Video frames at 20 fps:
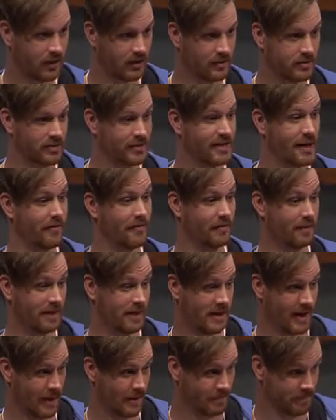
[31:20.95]
7
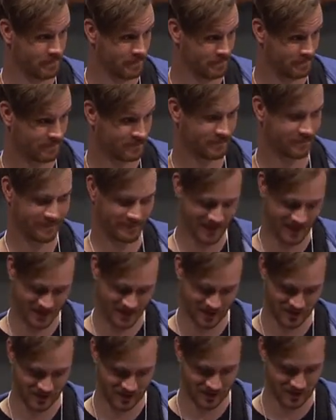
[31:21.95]
p.m.
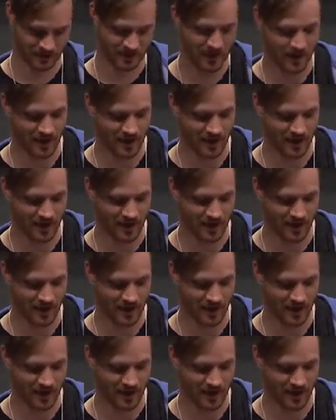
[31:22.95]
Thank you.